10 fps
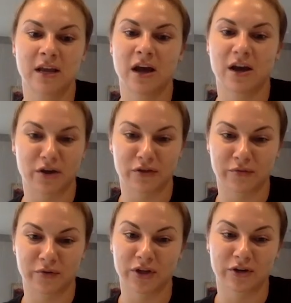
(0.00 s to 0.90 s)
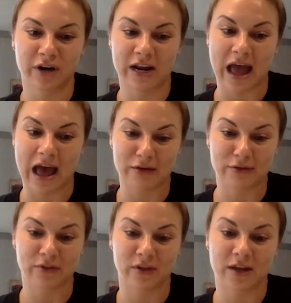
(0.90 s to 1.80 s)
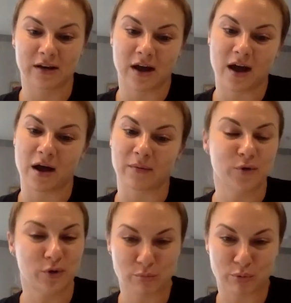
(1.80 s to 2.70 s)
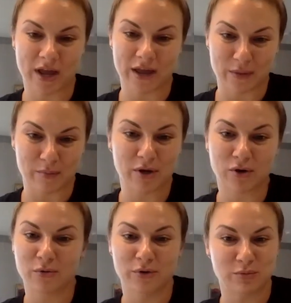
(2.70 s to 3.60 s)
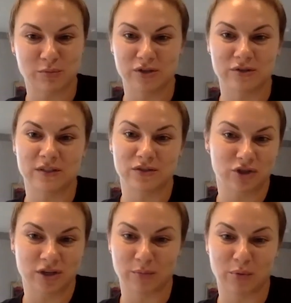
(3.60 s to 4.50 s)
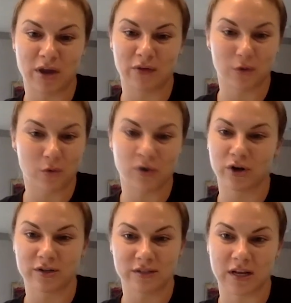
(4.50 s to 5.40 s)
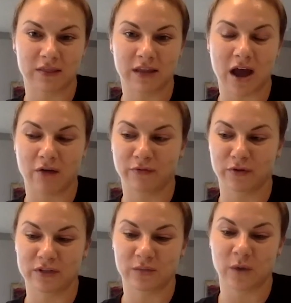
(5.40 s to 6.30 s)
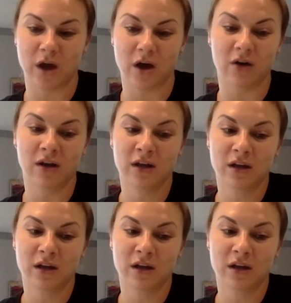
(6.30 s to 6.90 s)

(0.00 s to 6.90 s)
Another really great athlete um, who can play in the middle, which means she can play on the corners and in the outfield as well.